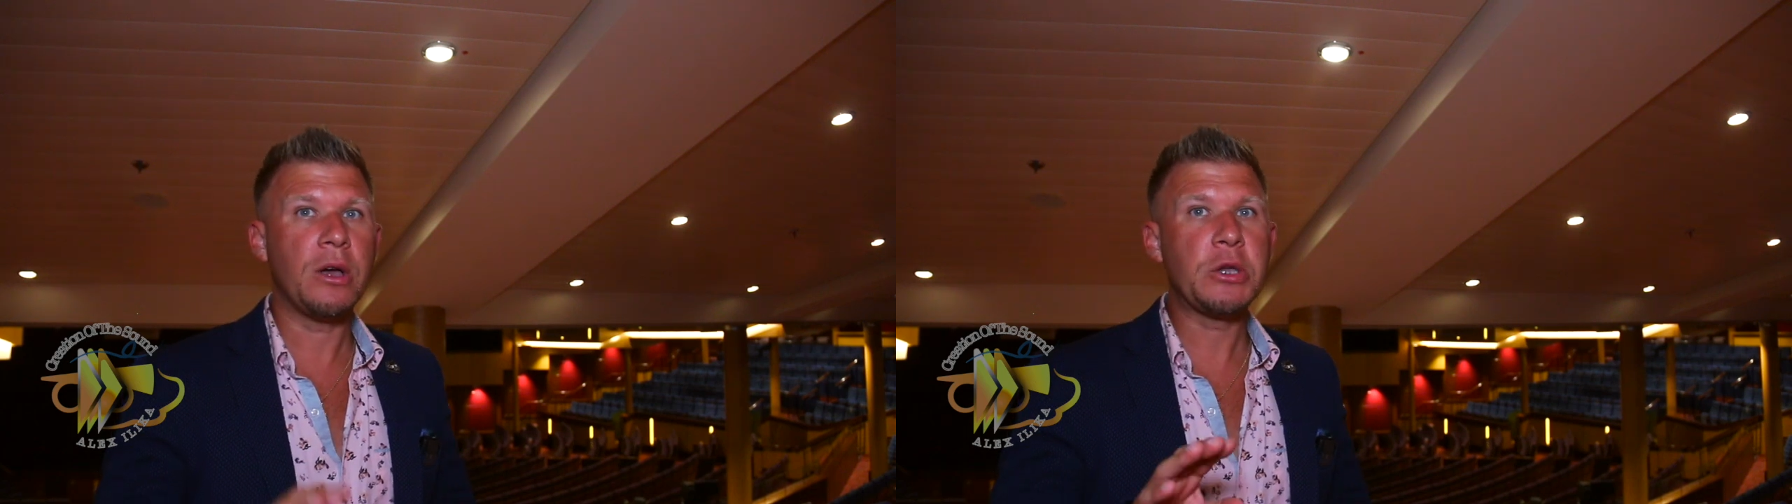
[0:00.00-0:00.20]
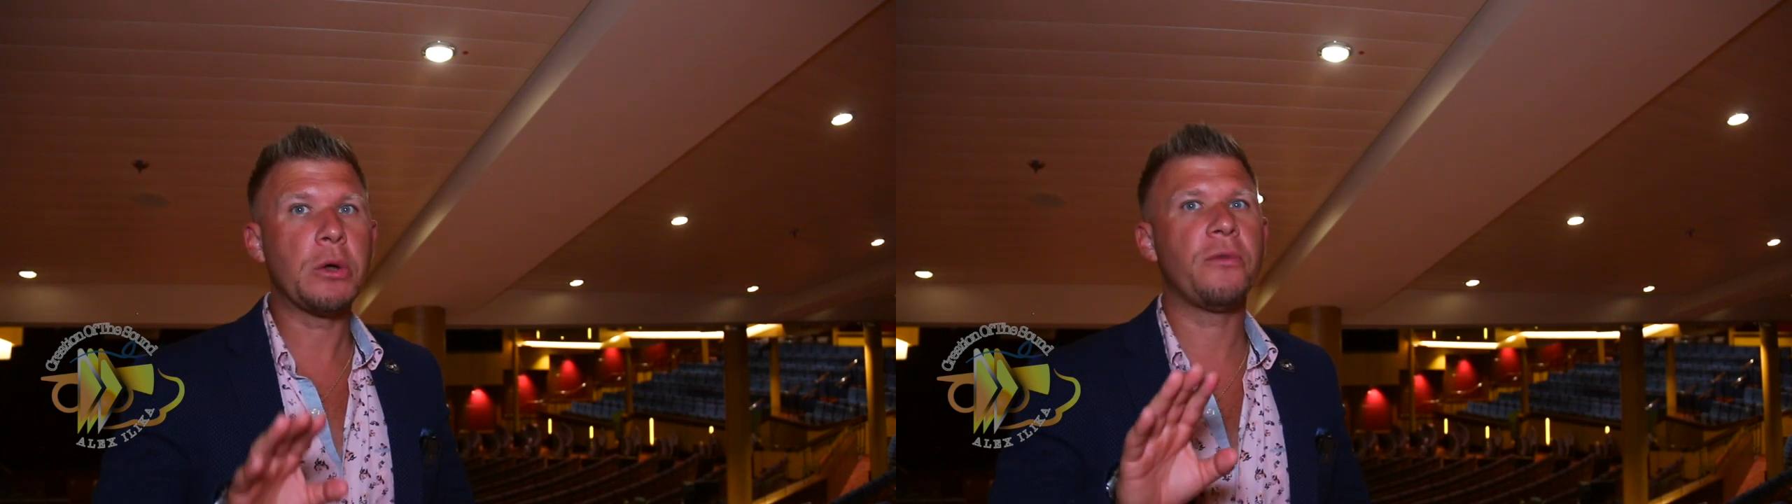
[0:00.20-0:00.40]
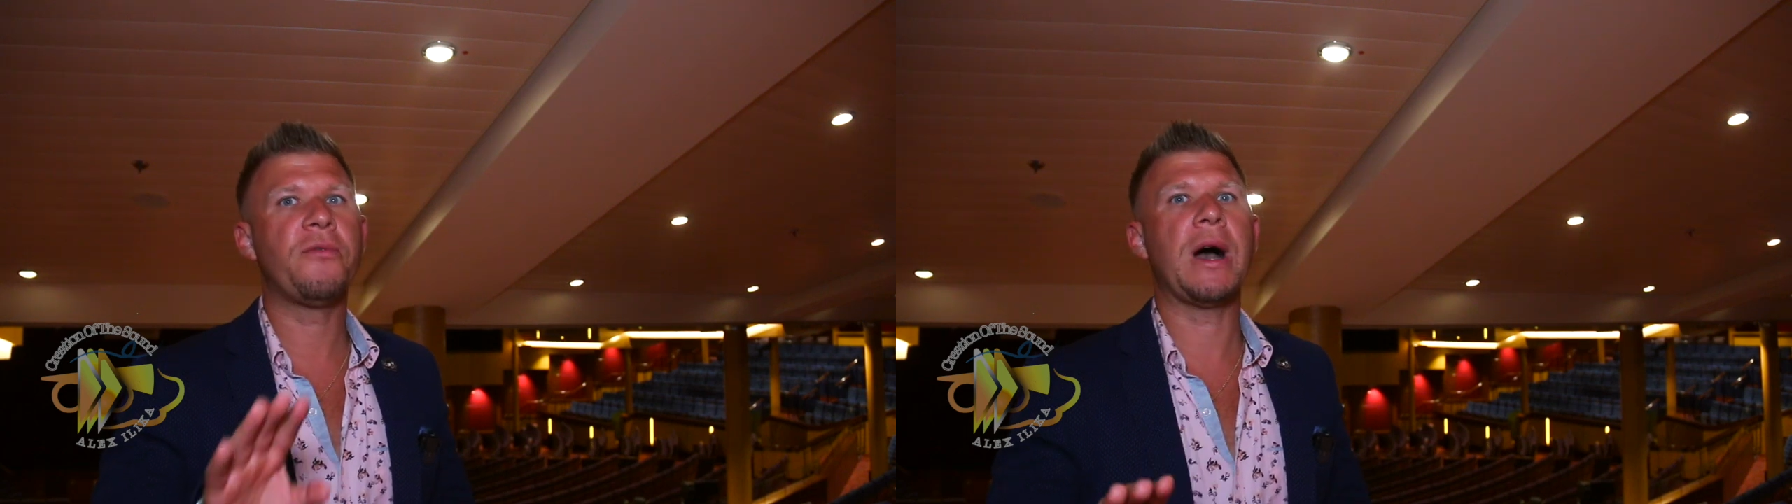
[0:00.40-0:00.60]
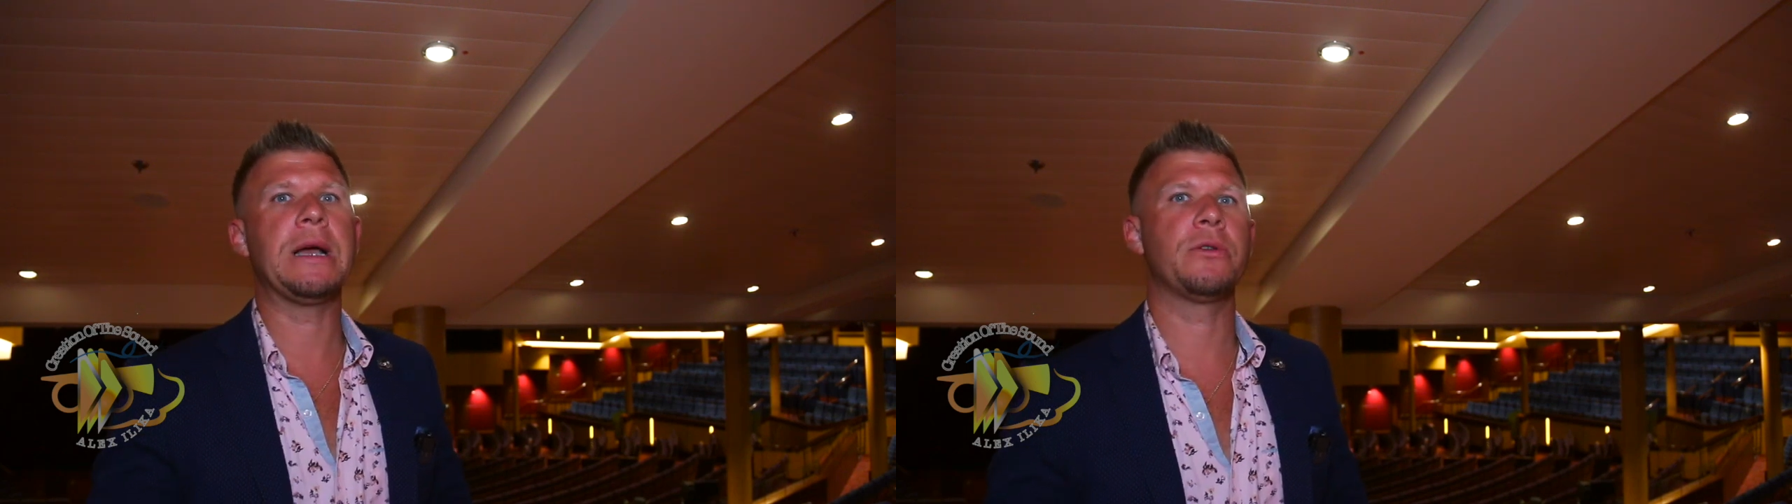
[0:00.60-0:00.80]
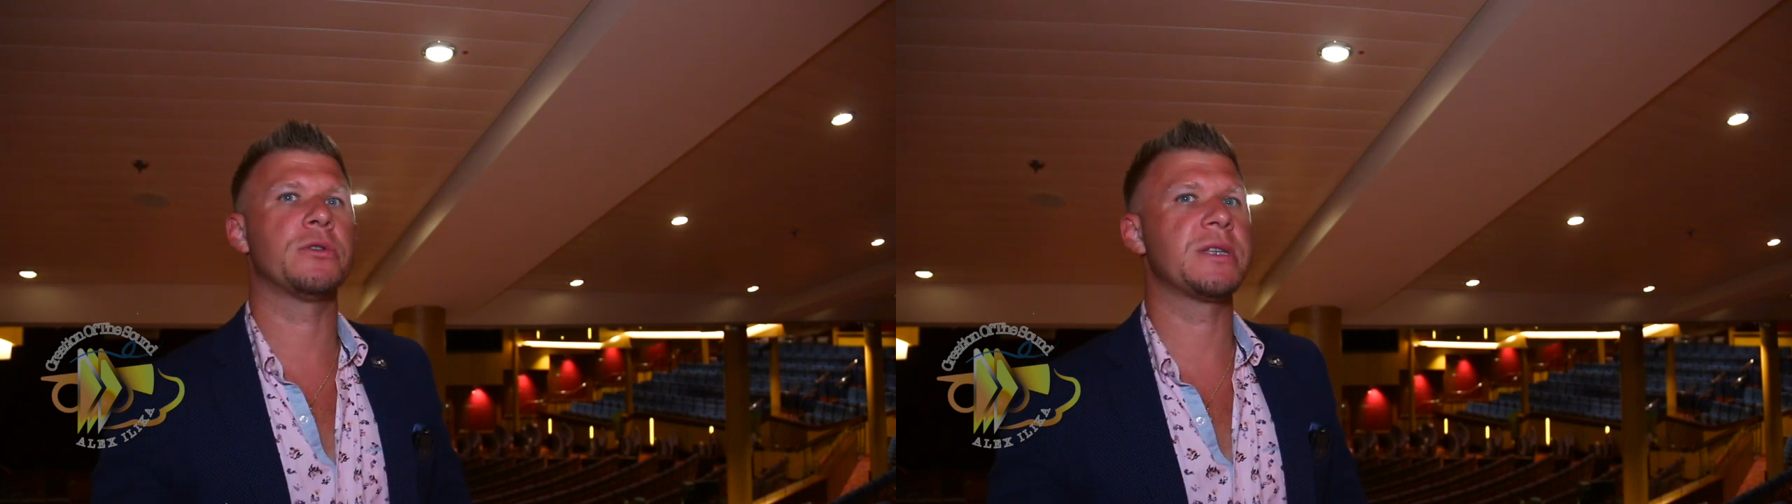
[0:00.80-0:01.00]
you'll
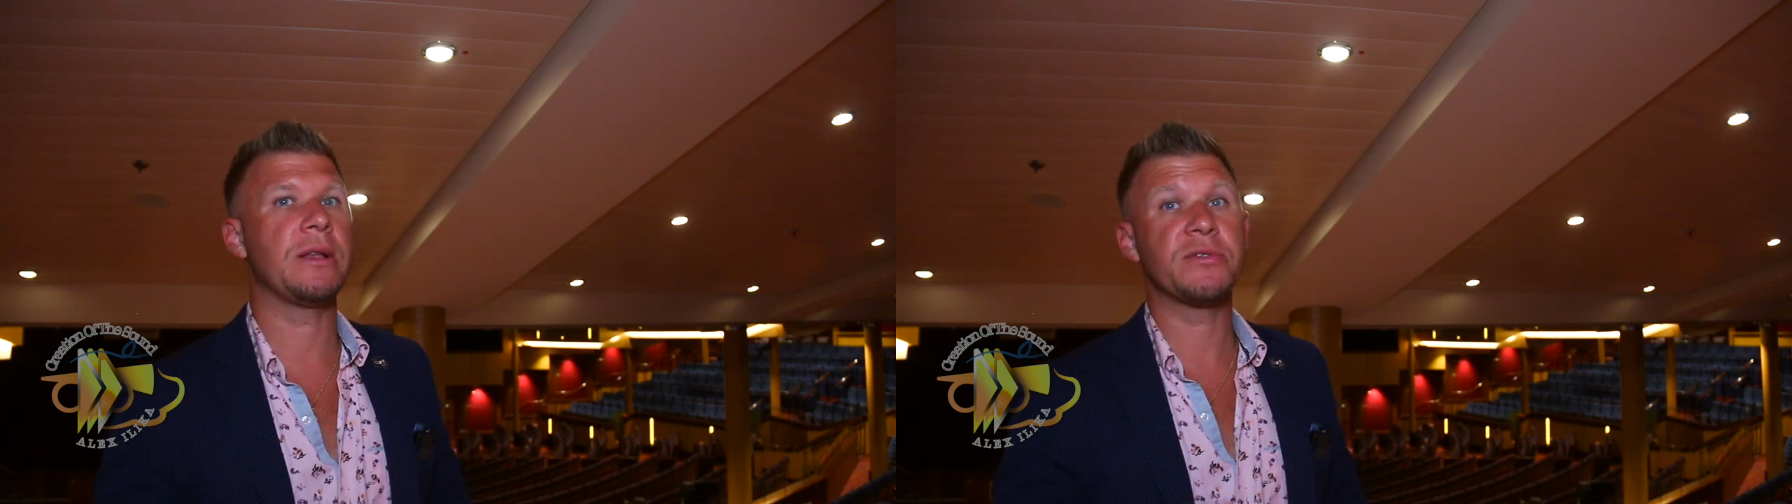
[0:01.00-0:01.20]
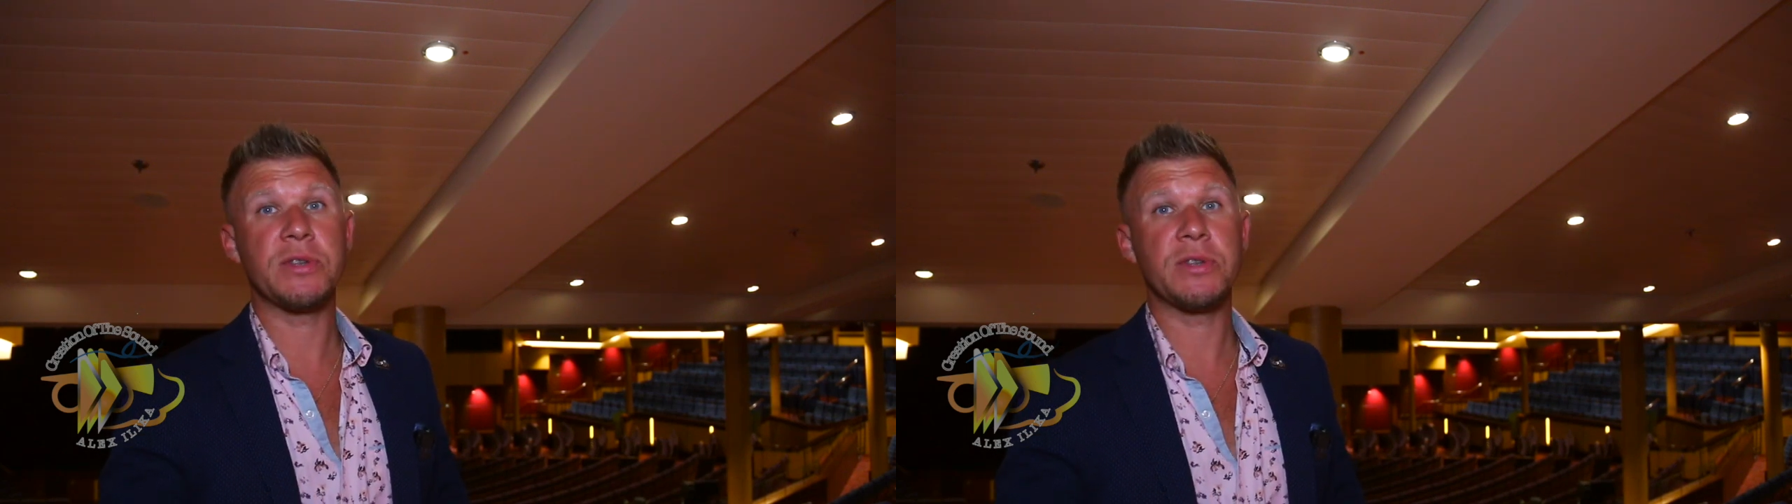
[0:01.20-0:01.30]
find yourself